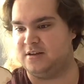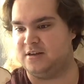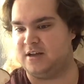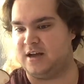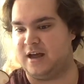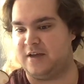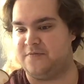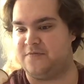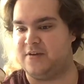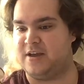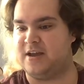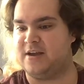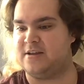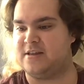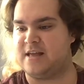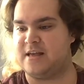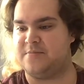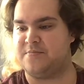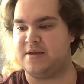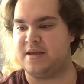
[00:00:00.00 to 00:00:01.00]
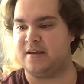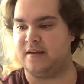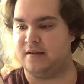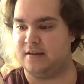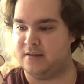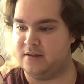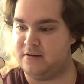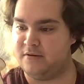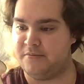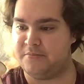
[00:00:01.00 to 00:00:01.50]
I figured they'd be a
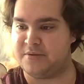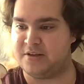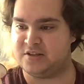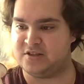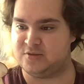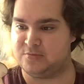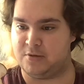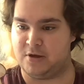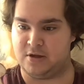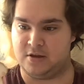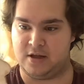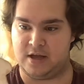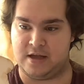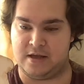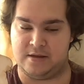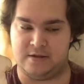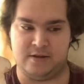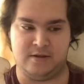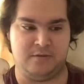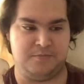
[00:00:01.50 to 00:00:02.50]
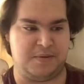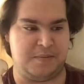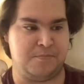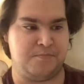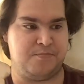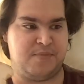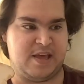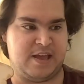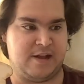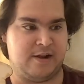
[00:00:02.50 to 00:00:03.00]
little bit small, a little bit
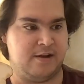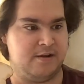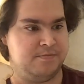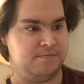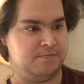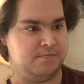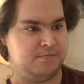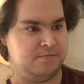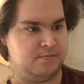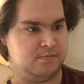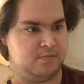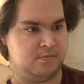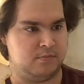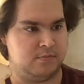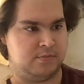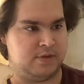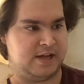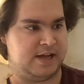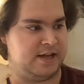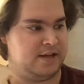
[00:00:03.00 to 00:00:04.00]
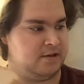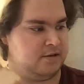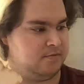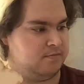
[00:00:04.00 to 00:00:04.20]
bigger, but